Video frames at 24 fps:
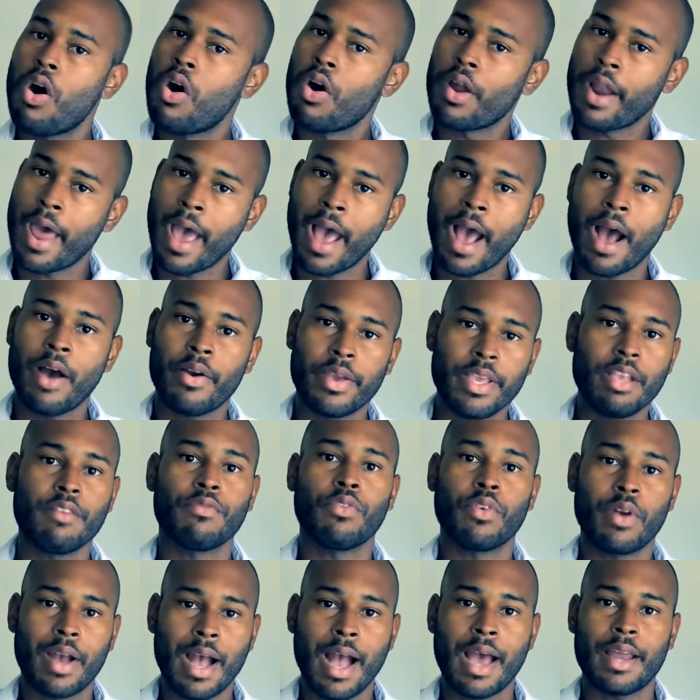on how
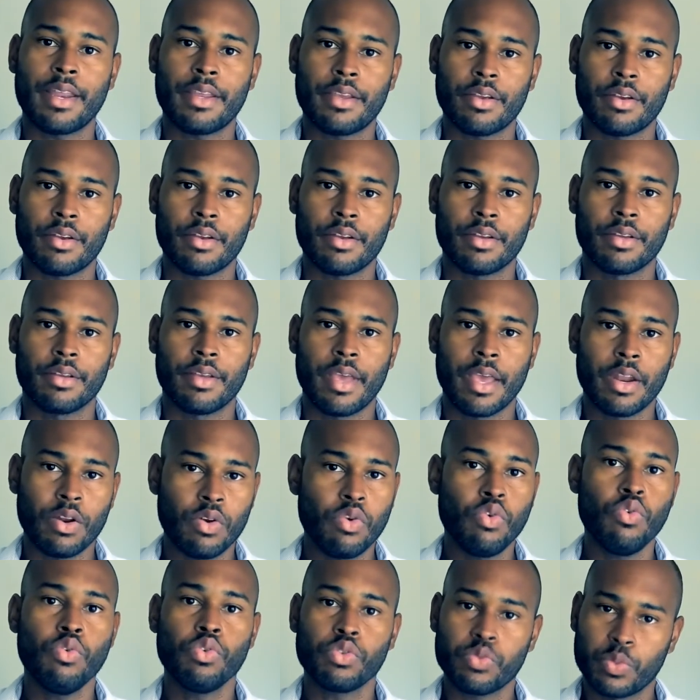evil got here and
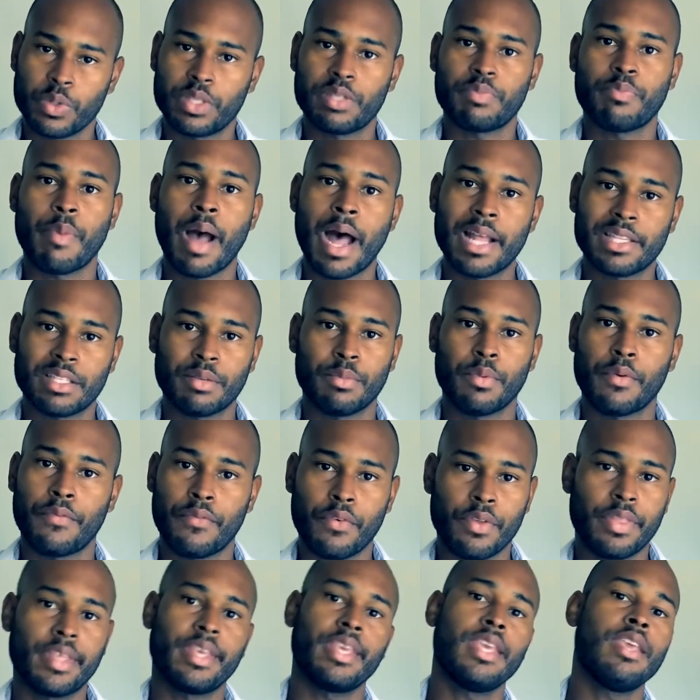who's responsible
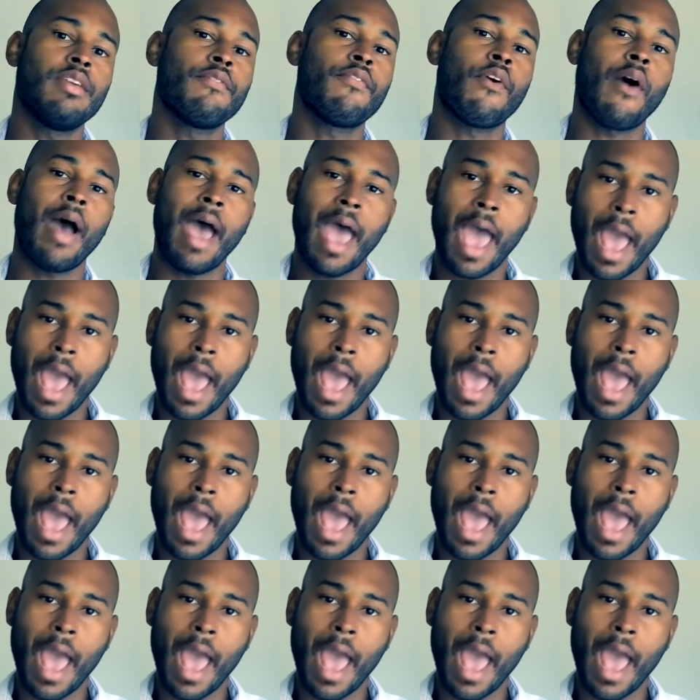for the evil